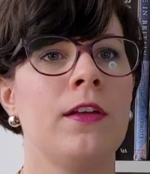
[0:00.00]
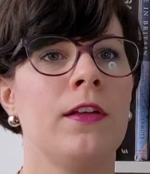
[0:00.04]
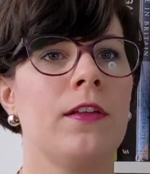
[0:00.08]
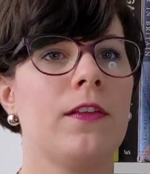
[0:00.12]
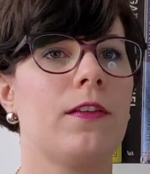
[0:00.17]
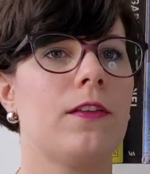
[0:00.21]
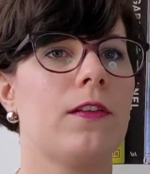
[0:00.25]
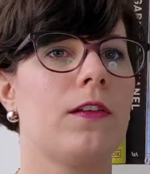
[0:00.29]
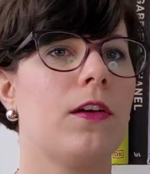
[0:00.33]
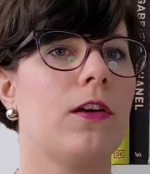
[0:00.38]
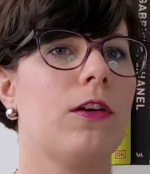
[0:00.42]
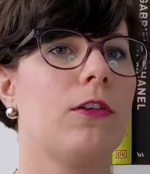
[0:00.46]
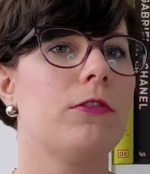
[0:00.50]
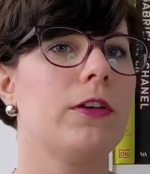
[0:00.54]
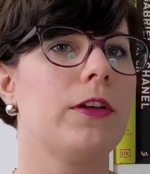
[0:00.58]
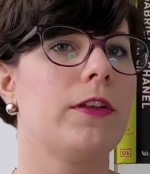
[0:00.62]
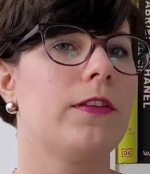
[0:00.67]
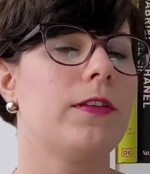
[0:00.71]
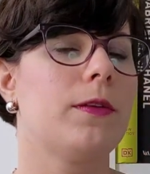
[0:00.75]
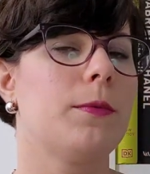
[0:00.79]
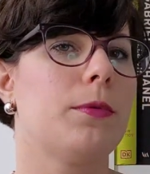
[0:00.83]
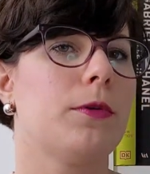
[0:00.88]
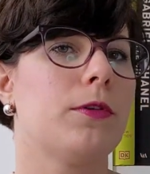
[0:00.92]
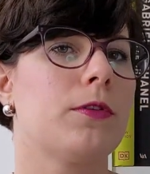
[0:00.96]
So
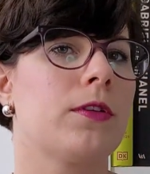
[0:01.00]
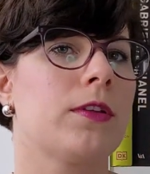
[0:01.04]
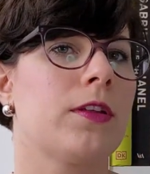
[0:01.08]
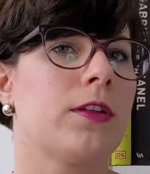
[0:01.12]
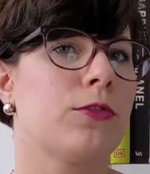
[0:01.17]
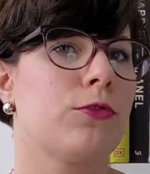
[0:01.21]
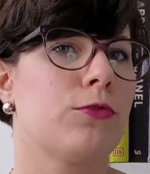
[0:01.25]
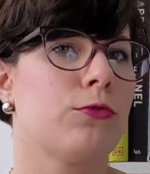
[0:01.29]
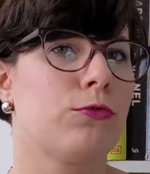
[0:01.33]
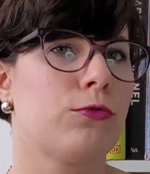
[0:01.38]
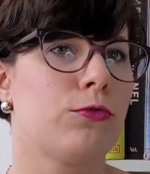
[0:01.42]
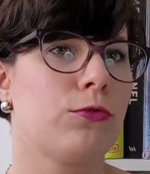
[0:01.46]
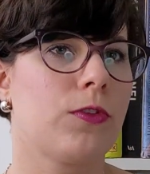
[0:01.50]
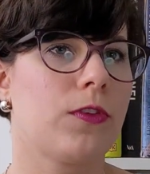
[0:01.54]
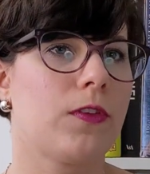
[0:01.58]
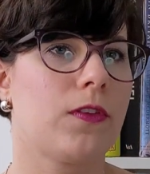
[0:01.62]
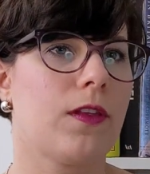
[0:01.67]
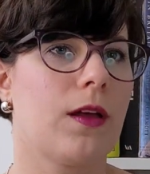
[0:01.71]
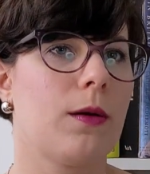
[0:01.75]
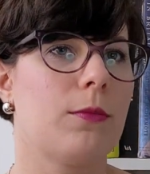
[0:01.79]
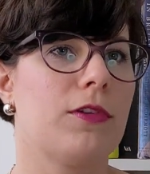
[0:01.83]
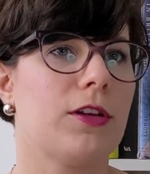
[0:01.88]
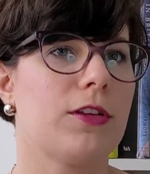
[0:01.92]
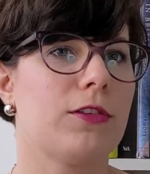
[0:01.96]
it's important to choose
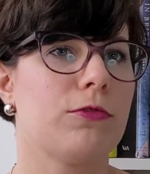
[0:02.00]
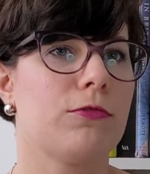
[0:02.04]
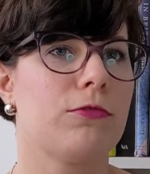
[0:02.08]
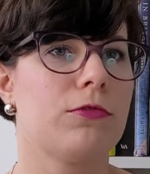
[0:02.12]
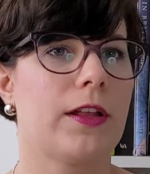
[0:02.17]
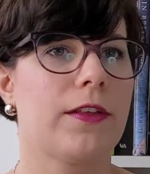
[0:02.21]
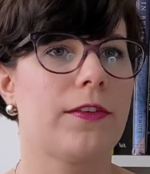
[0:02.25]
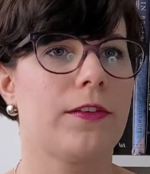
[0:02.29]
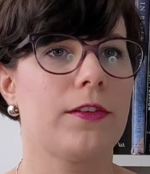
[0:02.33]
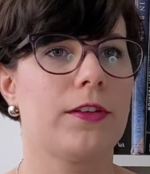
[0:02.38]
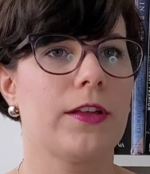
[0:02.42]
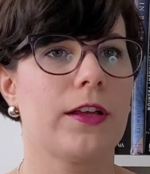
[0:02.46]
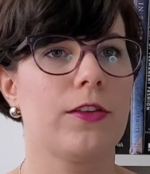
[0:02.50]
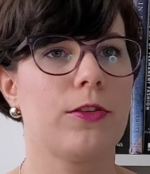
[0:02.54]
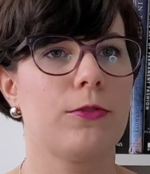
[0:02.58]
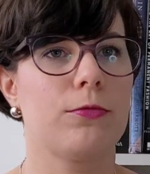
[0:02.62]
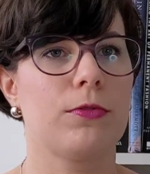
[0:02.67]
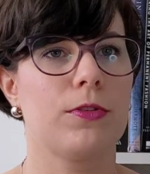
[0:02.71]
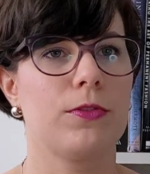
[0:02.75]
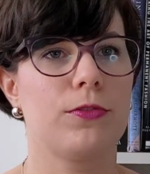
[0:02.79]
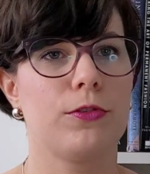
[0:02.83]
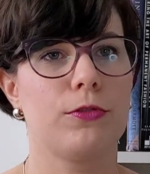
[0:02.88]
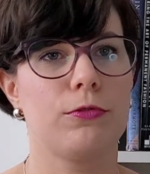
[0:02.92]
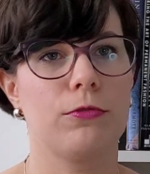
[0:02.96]
someone who resonates
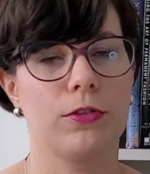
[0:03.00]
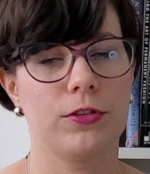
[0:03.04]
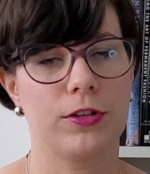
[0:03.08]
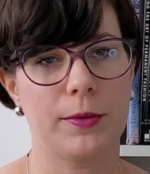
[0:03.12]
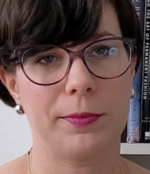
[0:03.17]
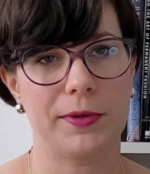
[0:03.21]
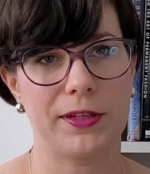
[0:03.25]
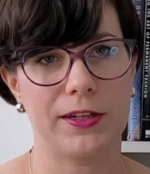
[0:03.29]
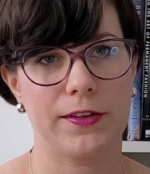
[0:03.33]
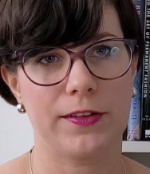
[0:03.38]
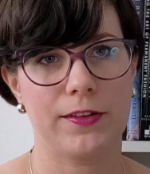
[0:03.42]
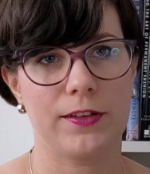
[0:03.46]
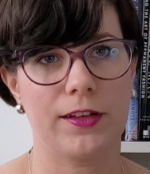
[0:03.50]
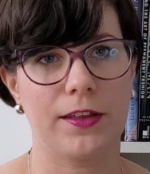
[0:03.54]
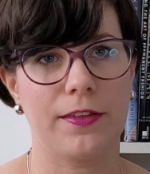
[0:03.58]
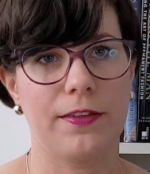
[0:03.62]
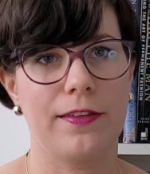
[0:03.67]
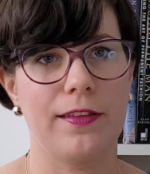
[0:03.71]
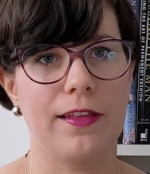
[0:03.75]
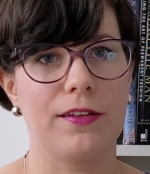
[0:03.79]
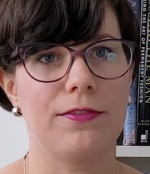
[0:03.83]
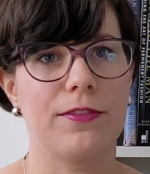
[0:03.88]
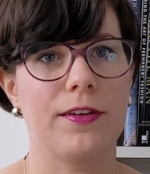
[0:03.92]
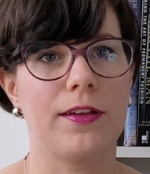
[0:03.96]
with you on a personal
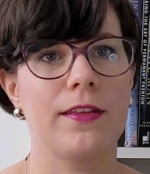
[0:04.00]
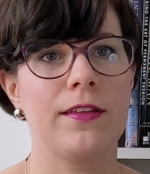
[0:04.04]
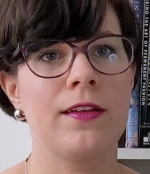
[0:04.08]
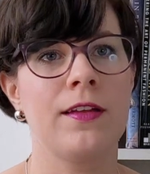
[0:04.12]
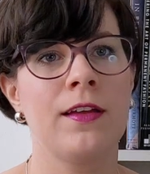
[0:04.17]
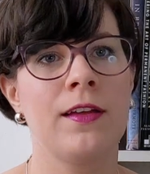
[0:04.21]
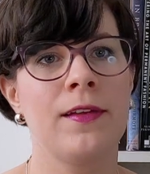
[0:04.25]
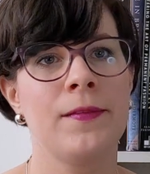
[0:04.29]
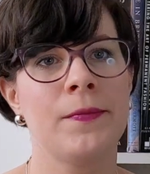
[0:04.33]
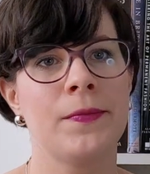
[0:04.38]
level,